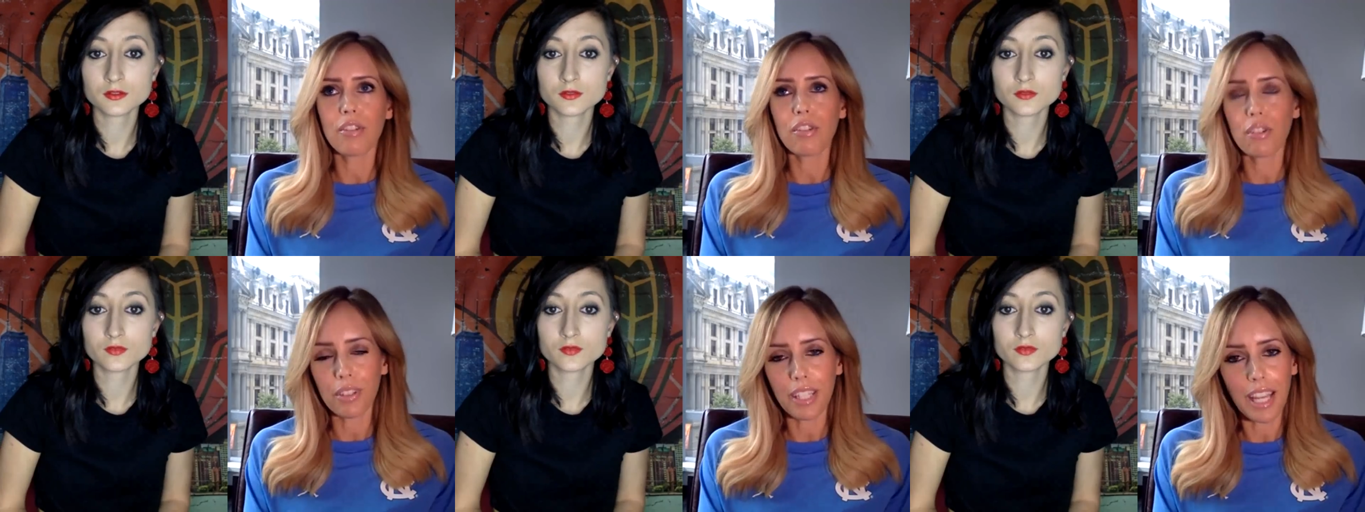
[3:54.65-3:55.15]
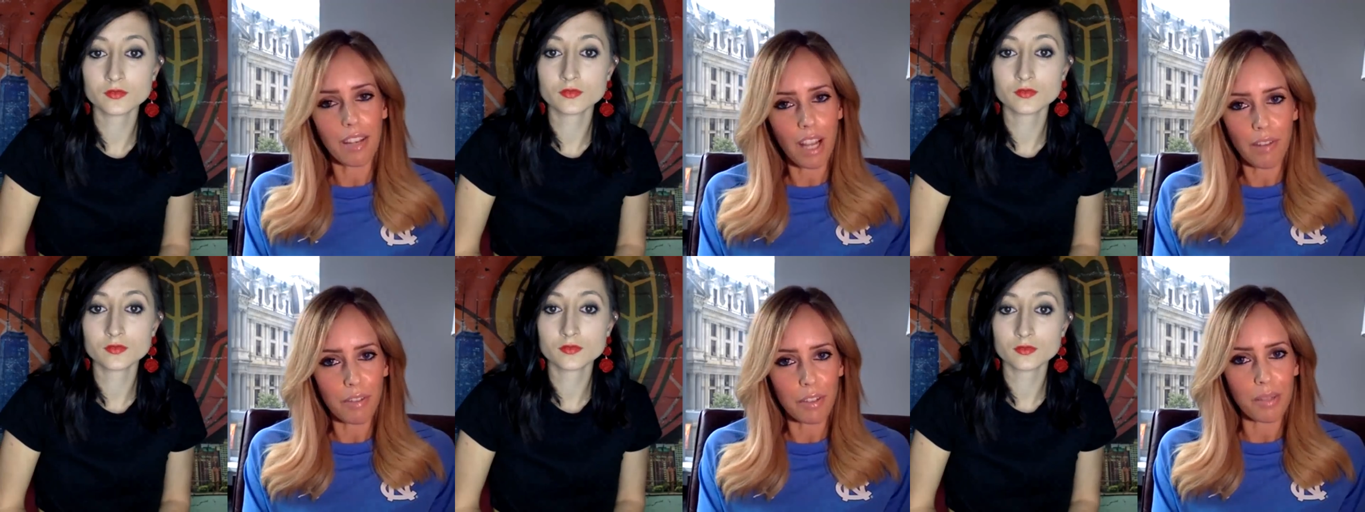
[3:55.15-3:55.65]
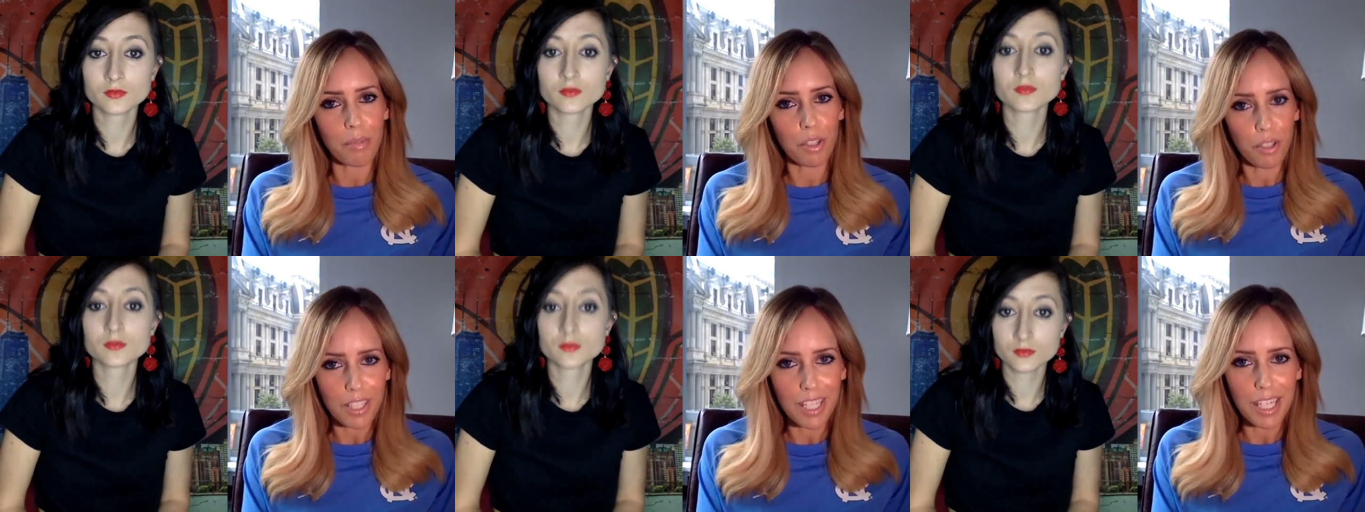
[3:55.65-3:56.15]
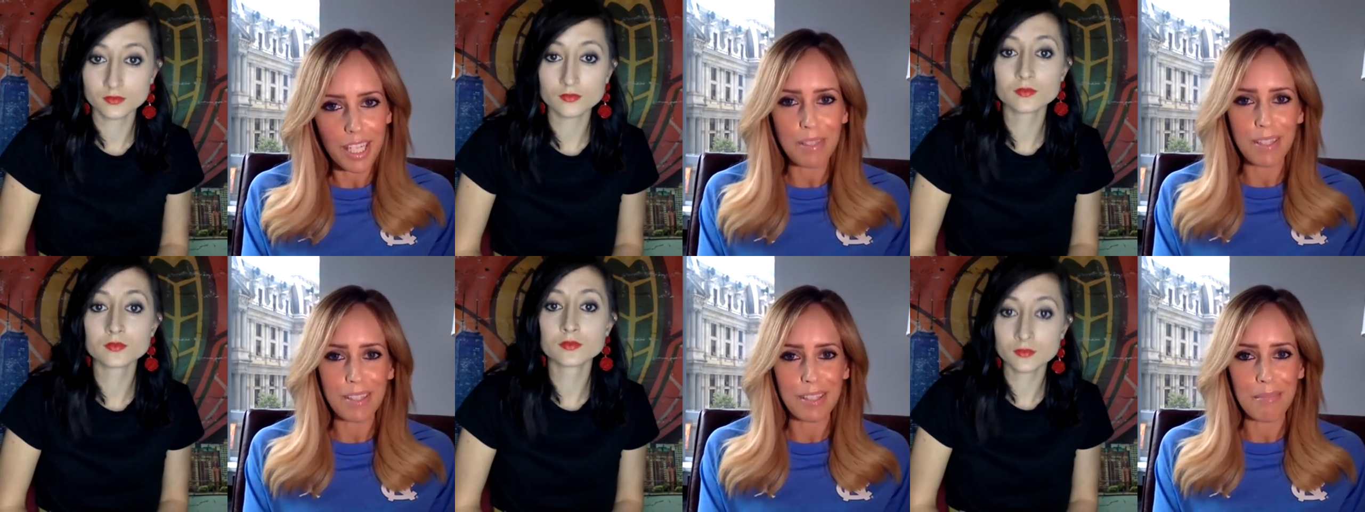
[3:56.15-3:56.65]
Speaker 1: and certainly I've covered some good
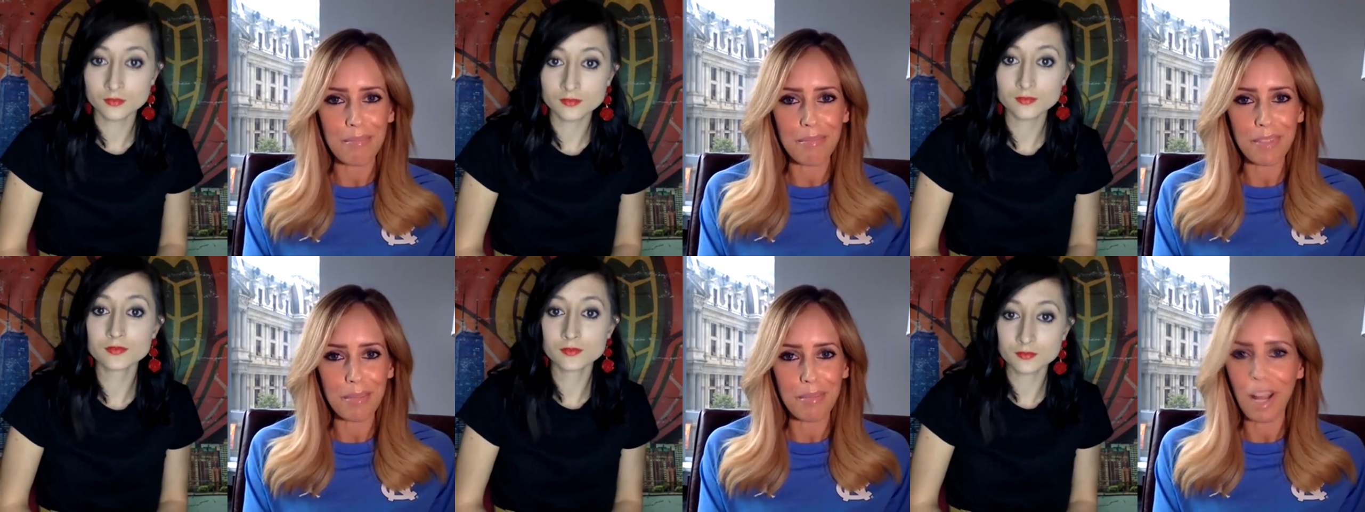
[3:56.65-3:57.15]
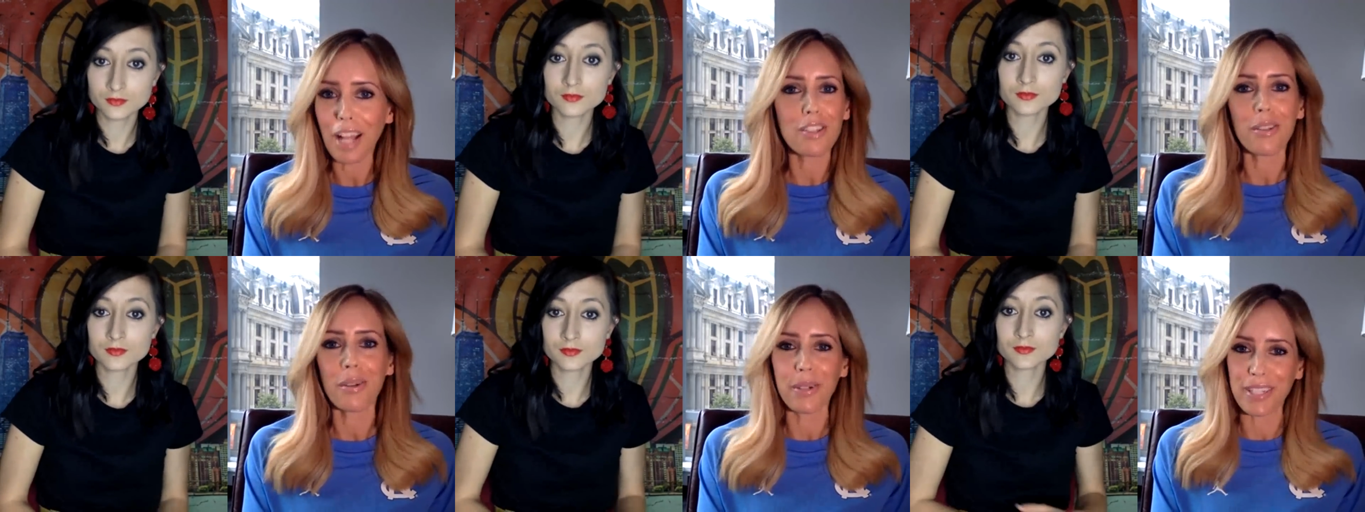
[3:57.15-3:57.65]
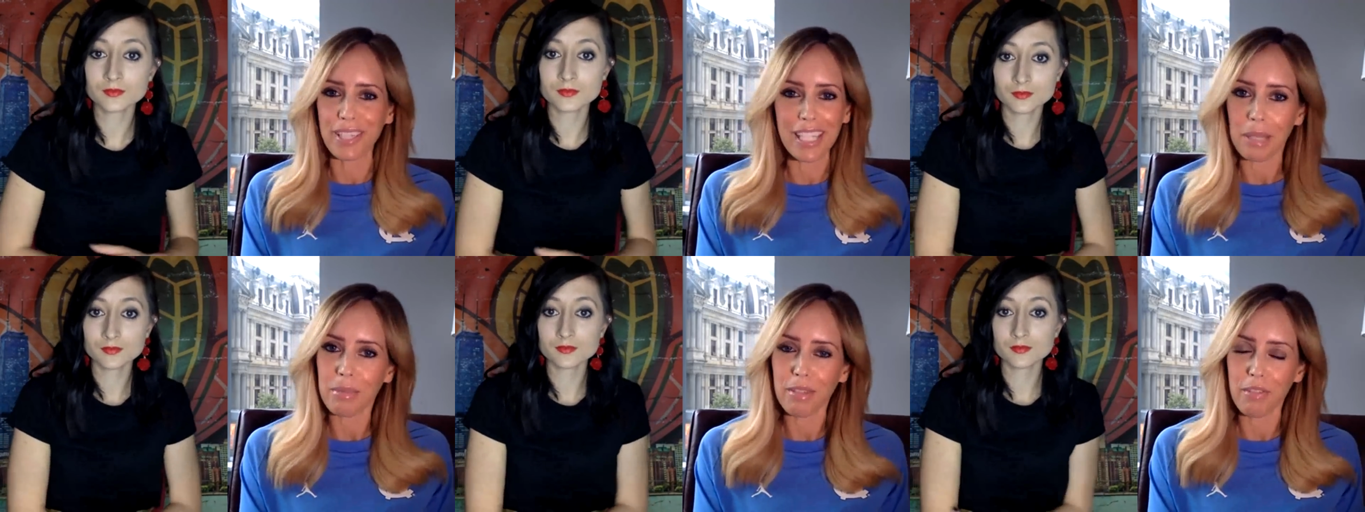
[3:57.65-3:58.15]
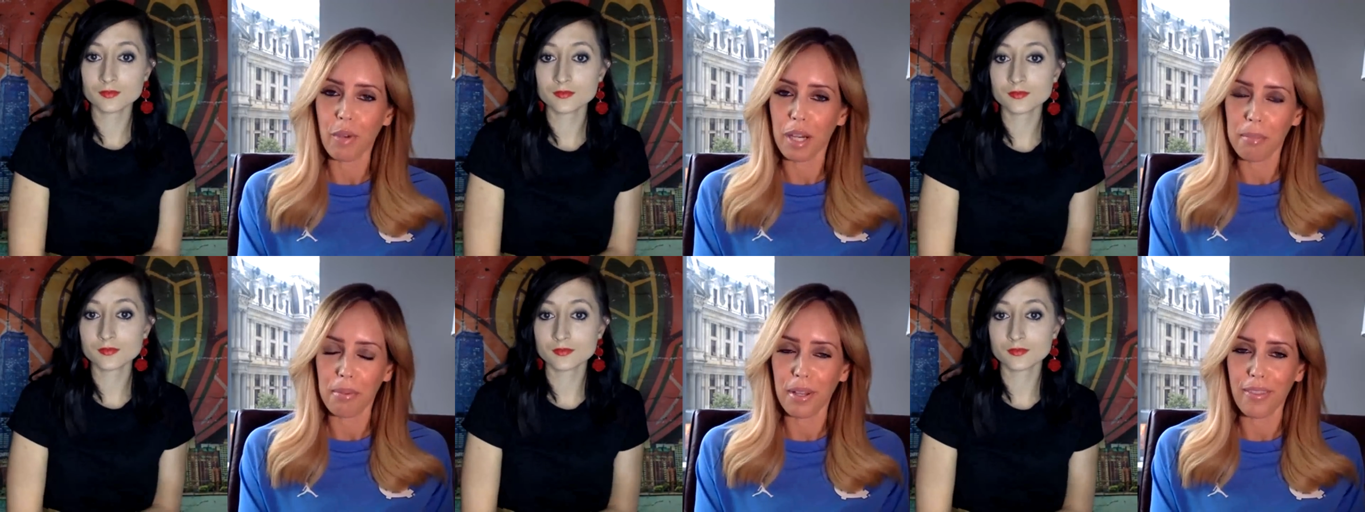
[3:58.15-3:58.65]
teams and some, some not so good teams, if you
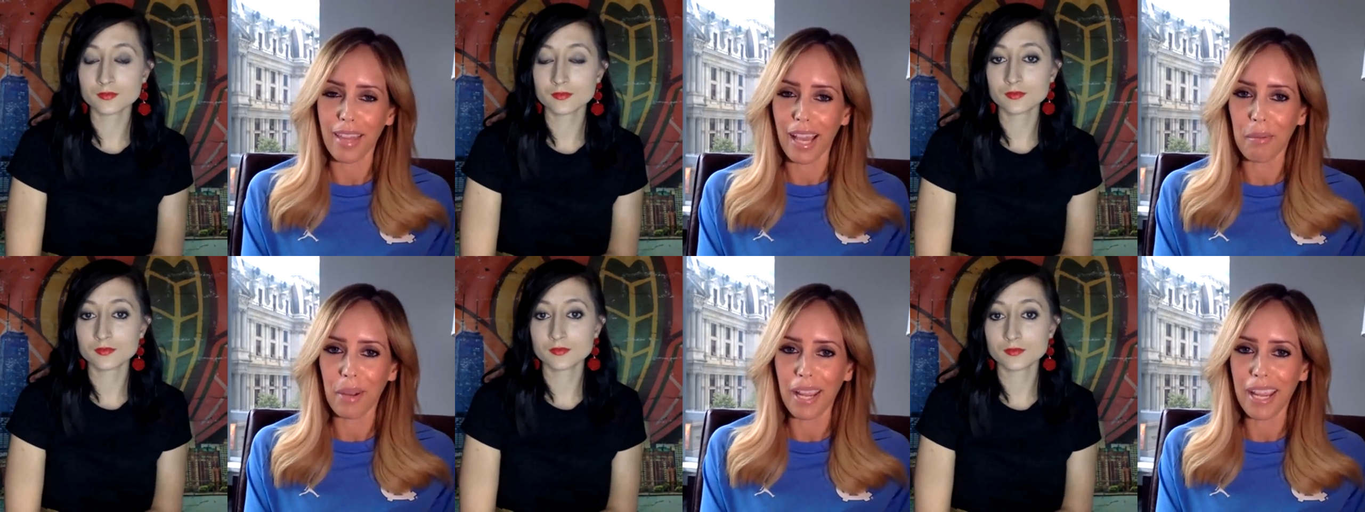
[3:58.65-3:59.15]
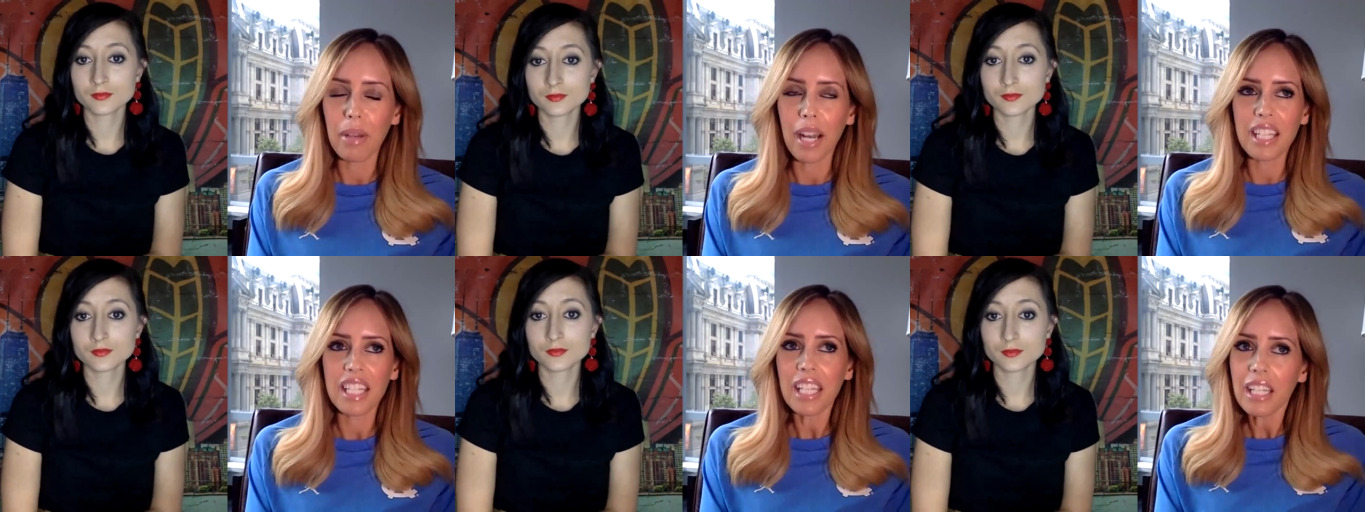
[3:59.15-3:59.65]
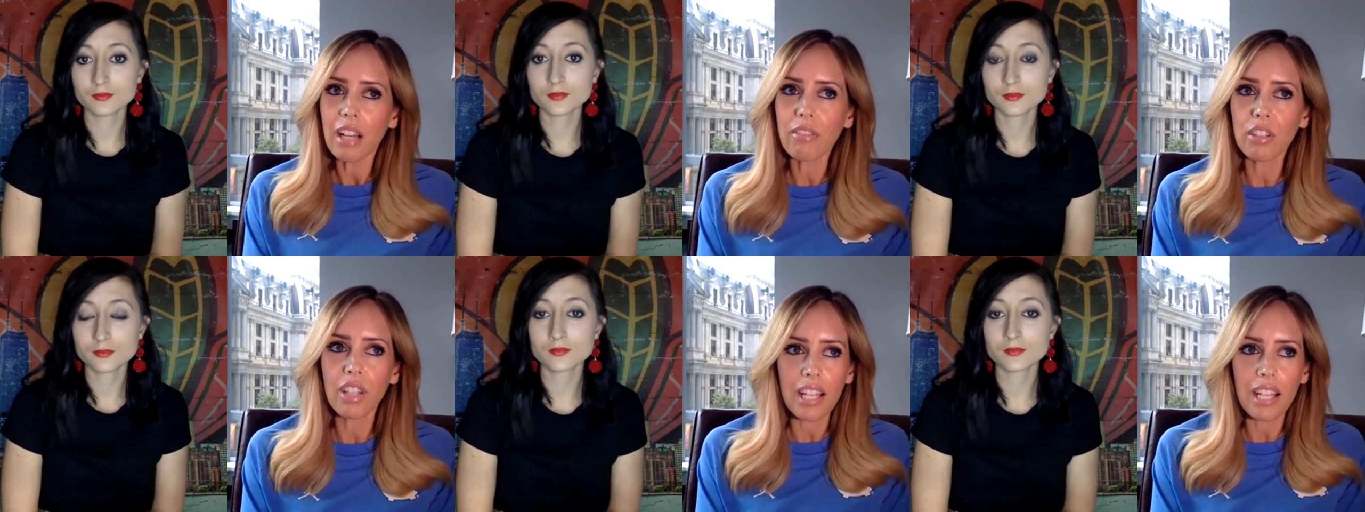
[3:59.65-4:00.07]
want to put it that way. But I did cover